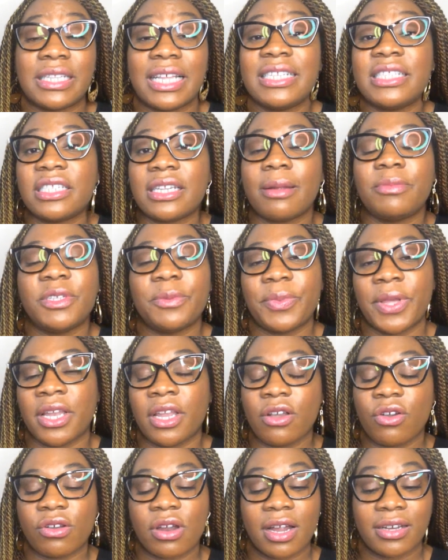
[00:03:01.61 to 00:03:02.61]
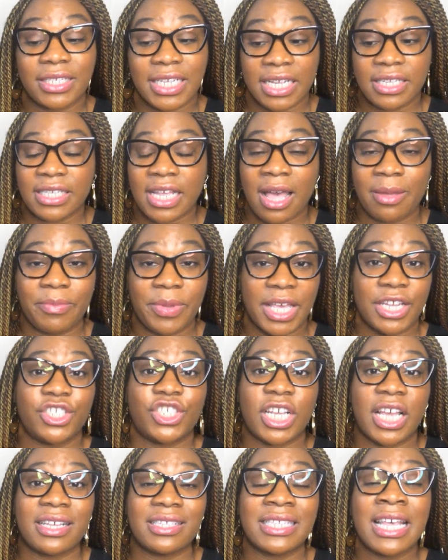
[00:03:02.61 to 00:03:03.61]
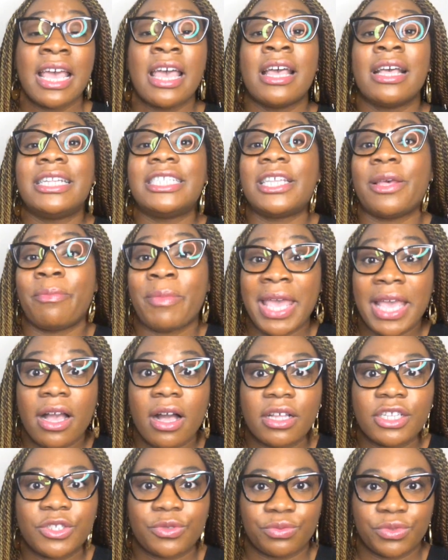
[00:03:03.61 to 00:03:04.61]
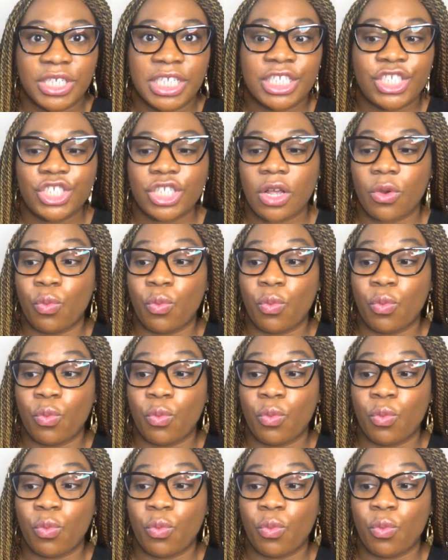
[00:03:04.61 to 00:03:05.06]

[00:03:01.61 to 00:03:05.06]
Let's stop depending on our daytime paychecks to make us rich.